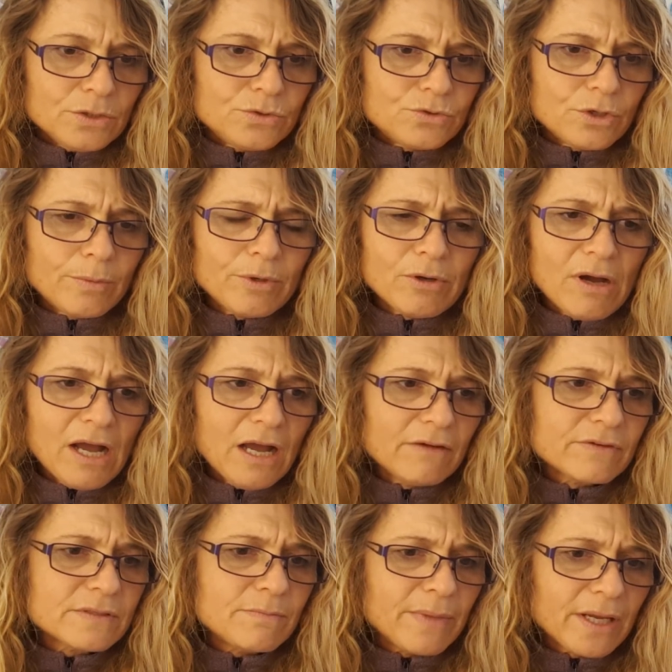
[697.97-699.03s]
tropical
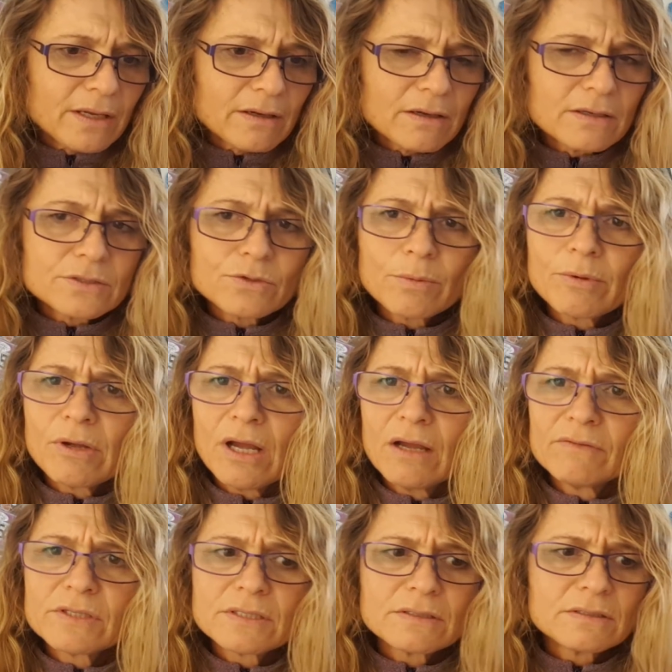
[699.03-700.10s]
harvest mangoes, tropical
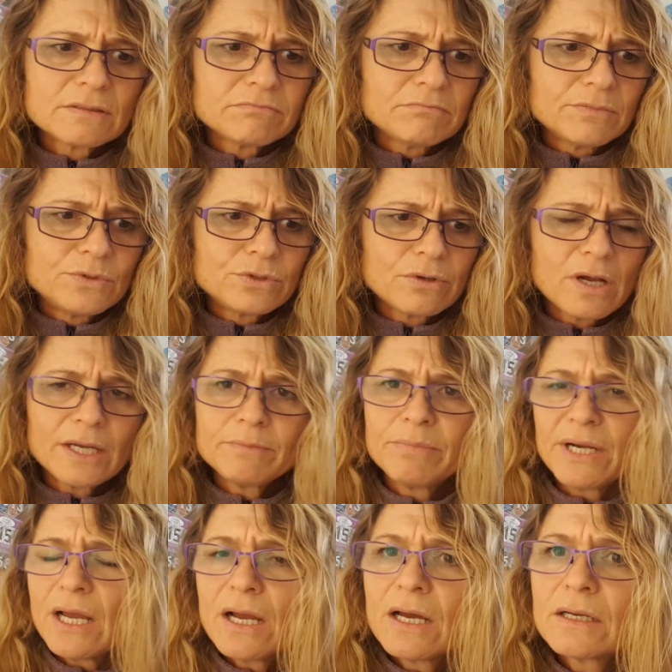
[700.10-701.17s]
harvest dried
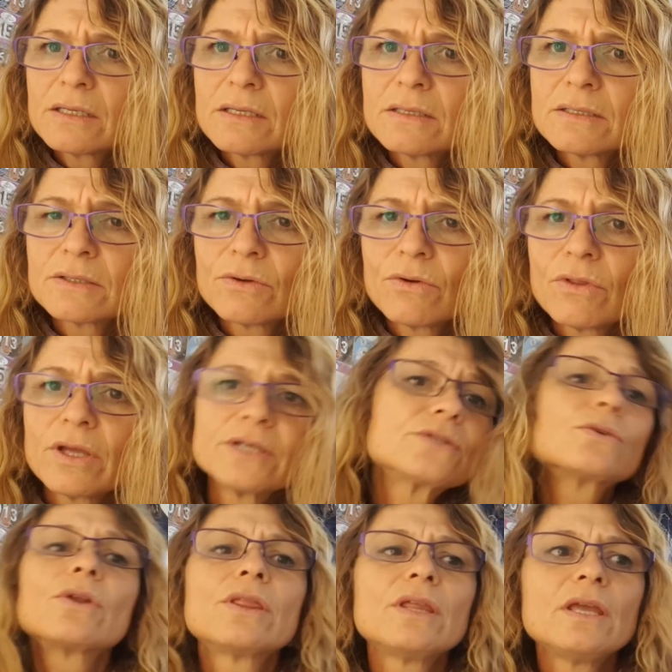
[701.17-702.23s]
bananas, all those
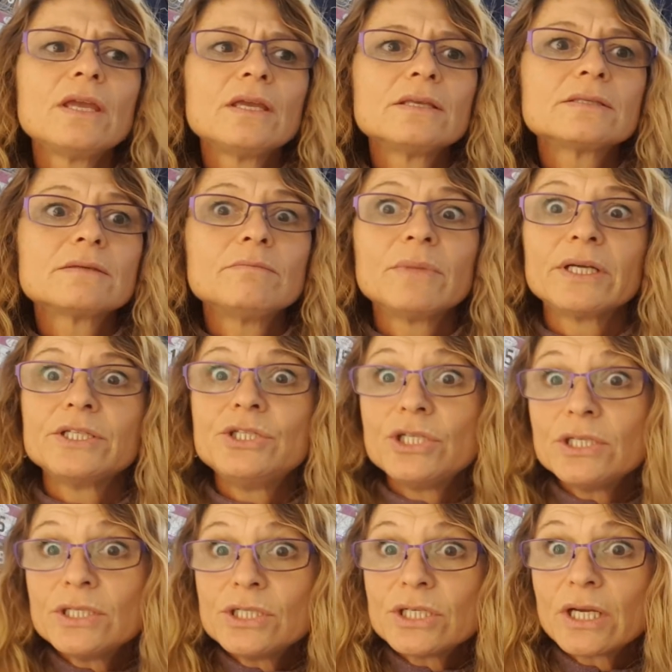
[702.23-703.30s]
sort of things, my
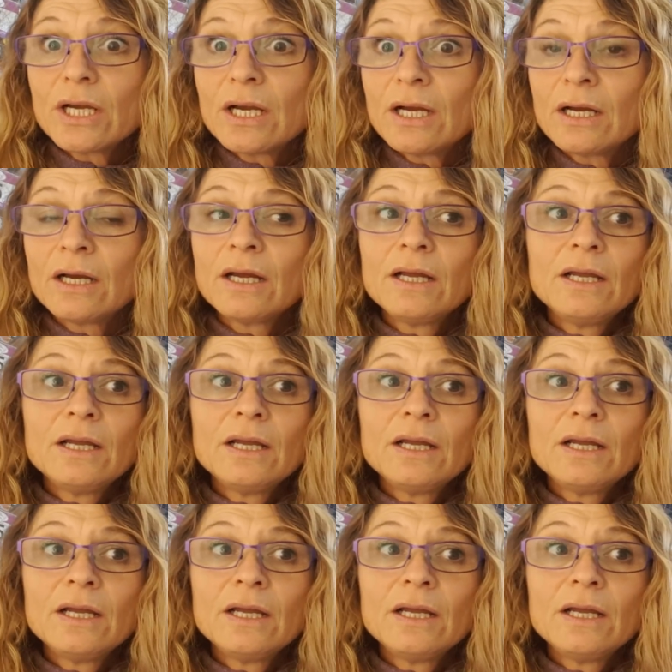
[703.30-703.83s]
ginger,